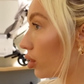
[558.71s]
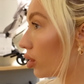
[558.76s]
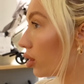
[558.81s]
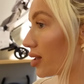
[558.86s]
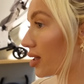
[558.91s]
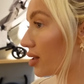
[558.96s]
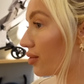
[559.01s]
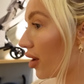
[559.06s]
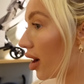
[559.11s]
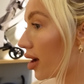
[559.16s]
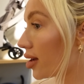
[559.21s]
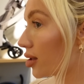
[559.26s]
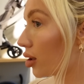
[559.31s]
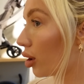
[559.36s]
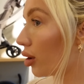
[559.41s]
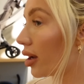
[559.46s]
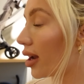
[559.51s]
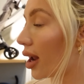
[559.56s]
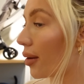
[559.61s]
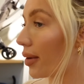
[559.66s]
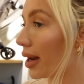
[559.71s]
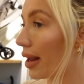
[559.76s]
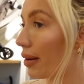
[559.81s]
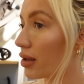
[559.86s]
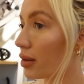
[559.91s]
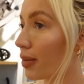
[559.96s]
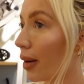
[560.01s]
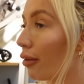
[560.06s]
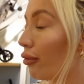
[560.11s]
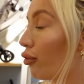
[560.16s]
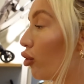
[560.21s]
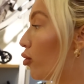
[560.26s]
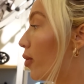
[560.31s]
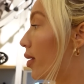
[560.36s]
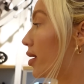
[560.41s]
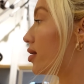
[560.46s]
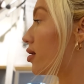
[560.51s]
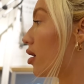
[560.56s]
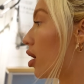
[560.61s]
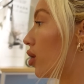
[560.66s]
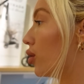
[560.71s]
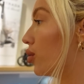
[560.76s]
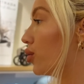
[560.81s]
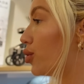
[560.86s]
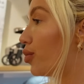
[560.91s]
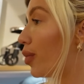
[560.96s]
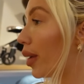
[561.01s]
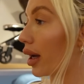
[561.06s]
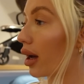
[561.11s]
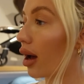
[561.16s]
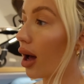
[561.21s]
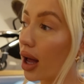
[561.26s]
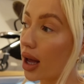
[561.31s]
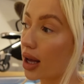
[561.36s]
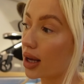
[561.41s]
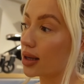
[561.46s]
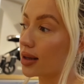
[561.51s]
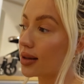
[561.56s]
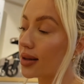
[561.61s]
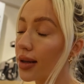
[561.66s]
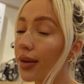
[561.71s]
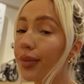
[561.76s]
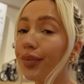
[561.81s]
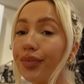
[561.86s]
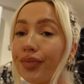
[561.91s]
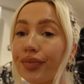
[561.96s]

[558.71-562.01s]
It was his first holiday when he was about four months old, because